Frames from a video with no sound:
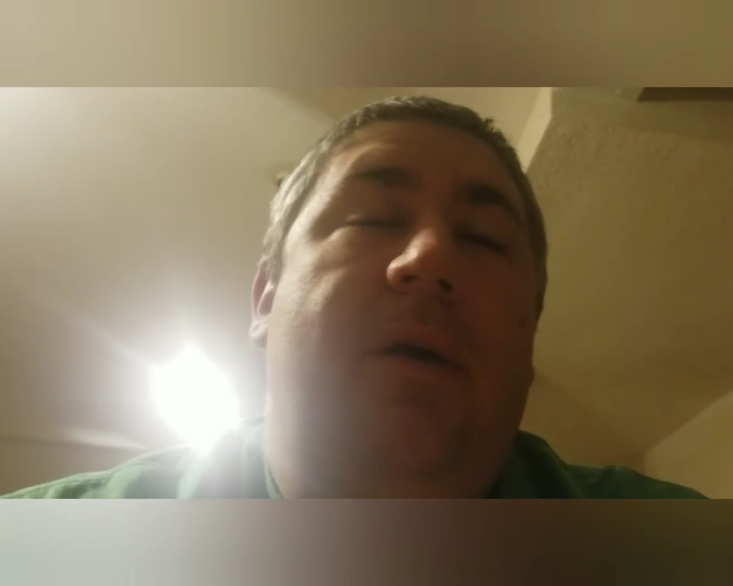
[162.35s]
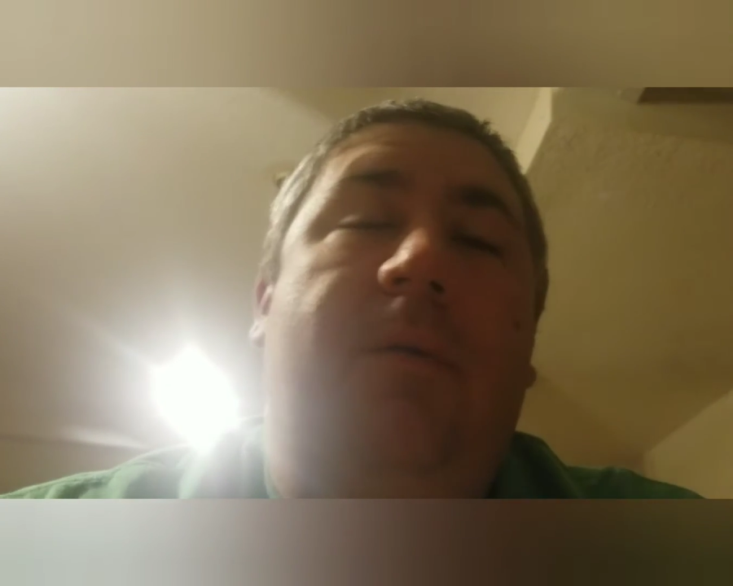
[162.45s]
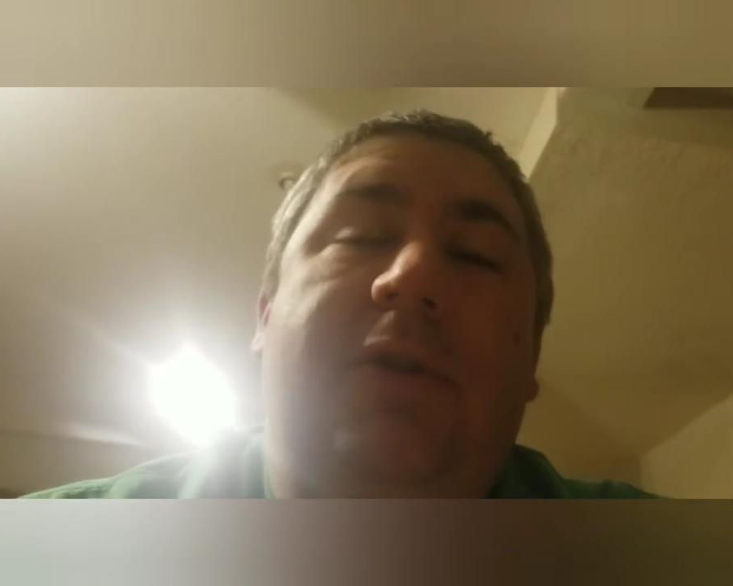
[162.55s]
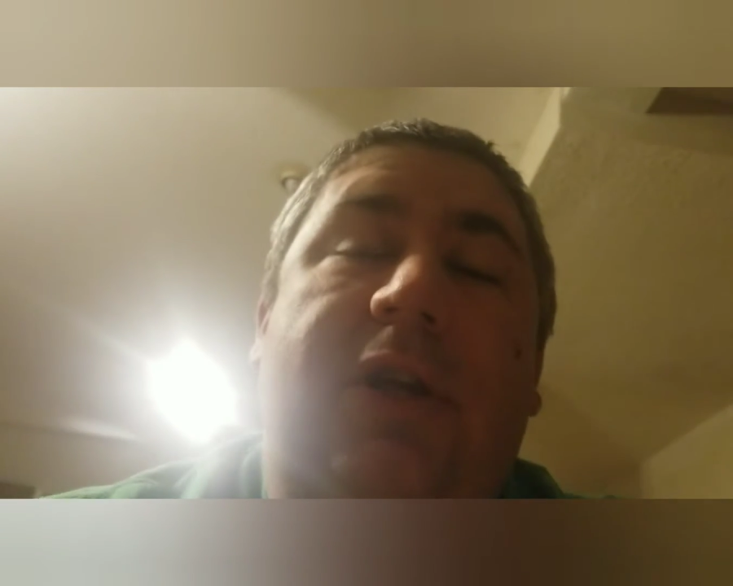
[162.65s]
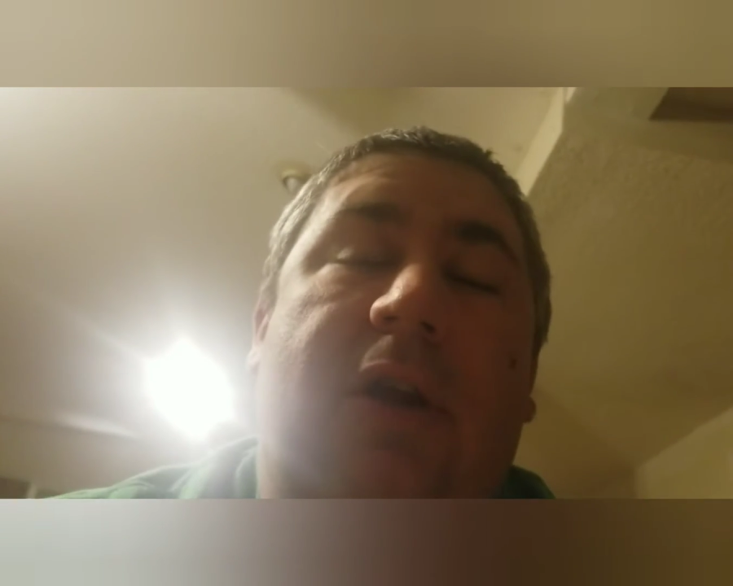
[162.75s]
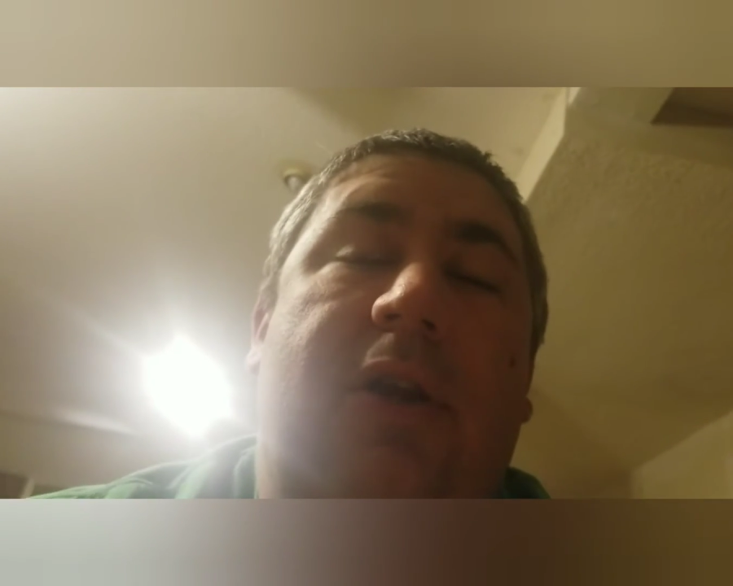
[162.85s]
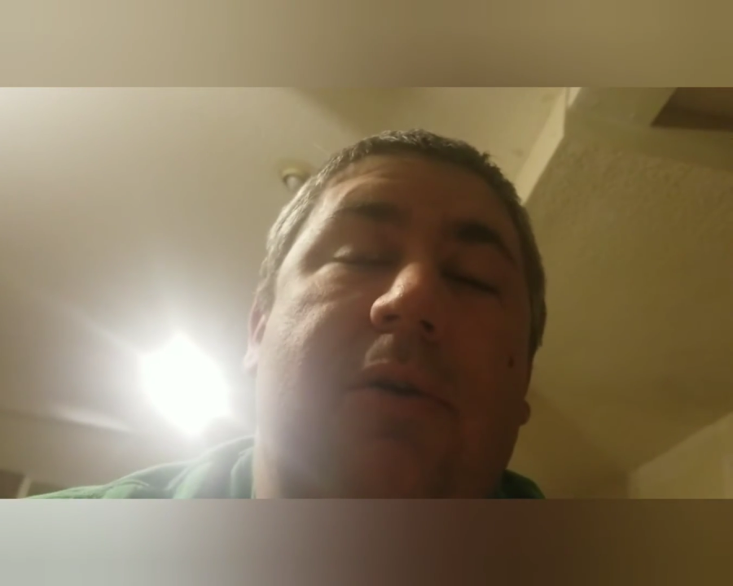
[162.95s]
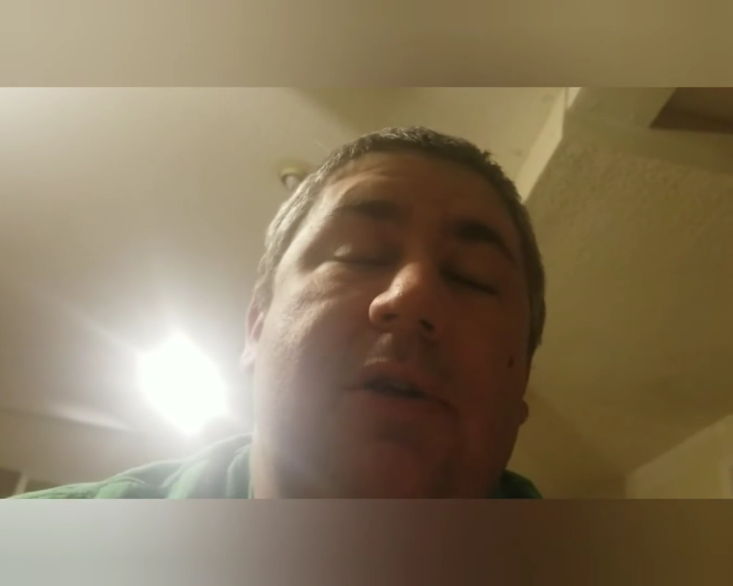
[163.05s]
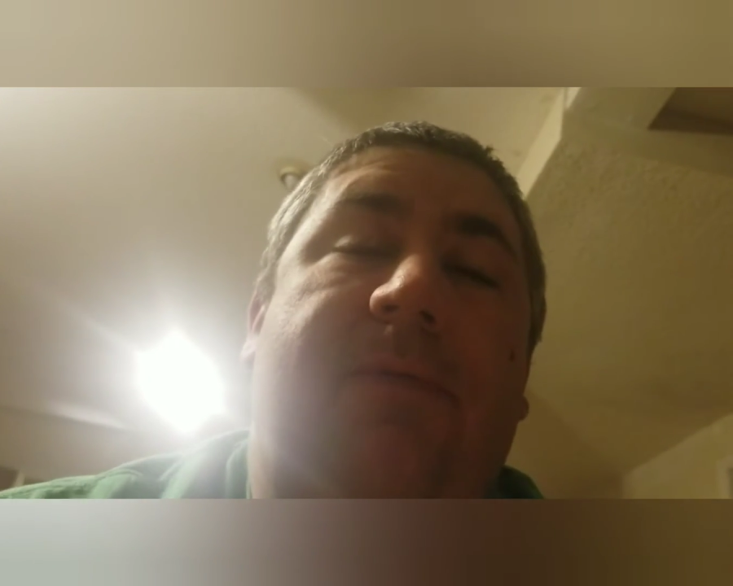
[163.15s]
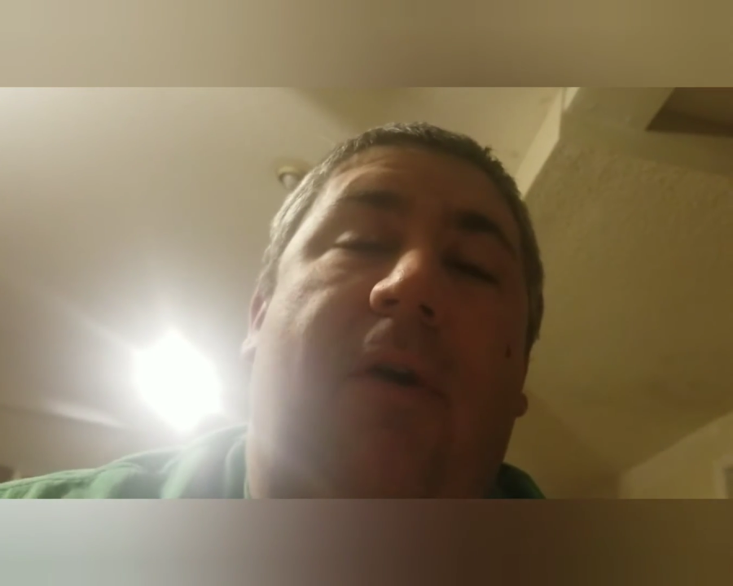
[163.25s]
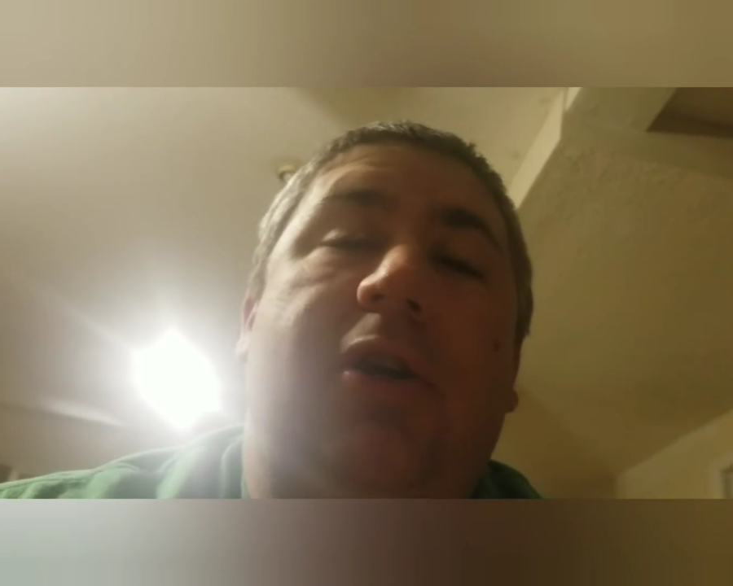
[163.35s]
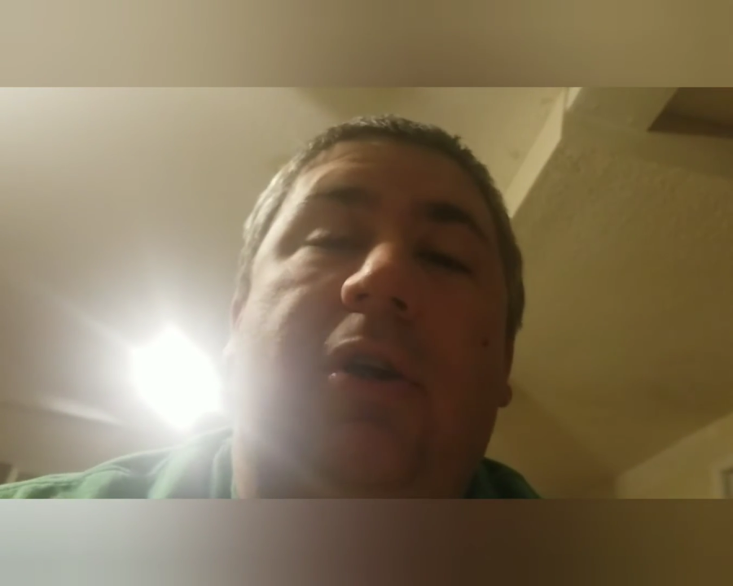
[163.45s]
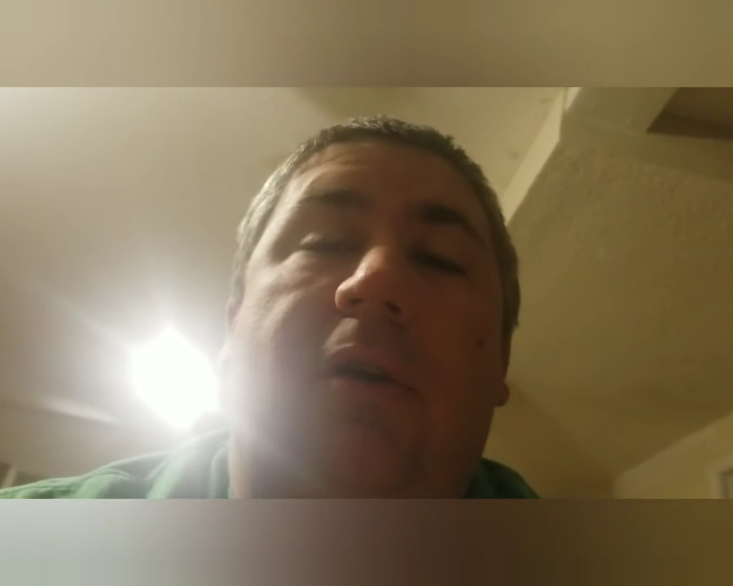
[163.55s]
What you're gonna do as far as